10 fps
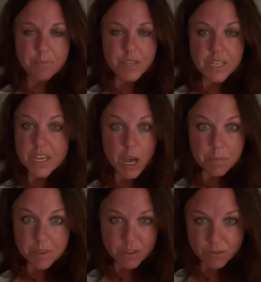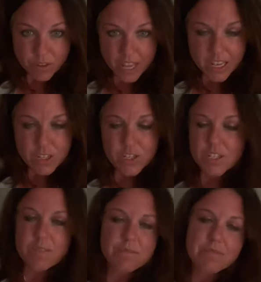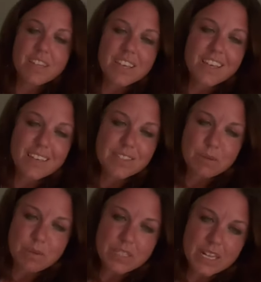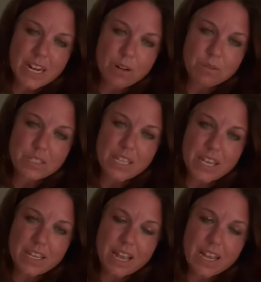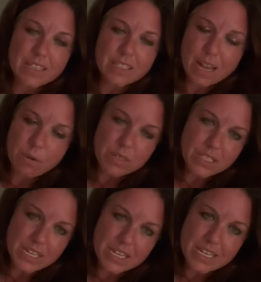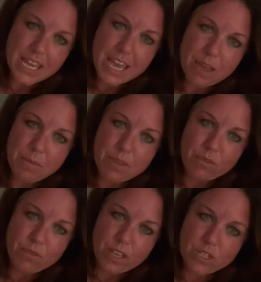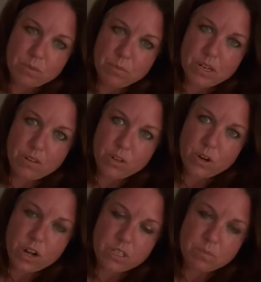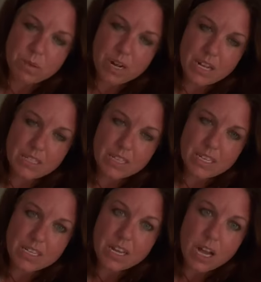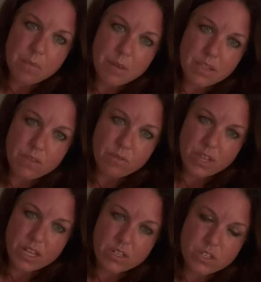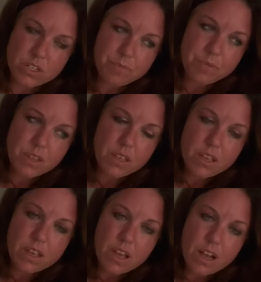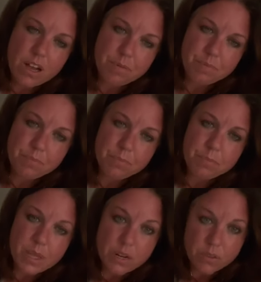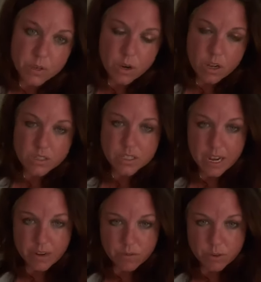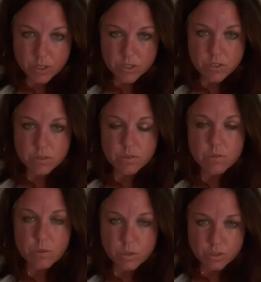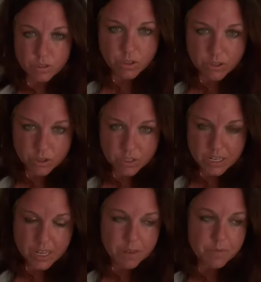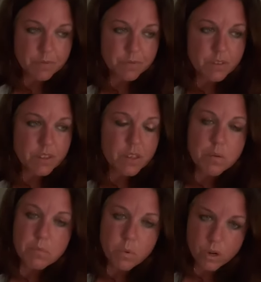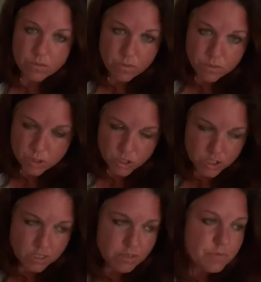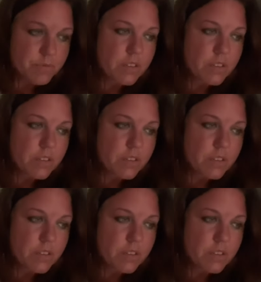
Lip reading: He come in the flesh. Someone said, I always say he came in the flesh and blood on the cross, but I say he come in the flesh, blood on the cross, died for us, rose third day, born of a virgin.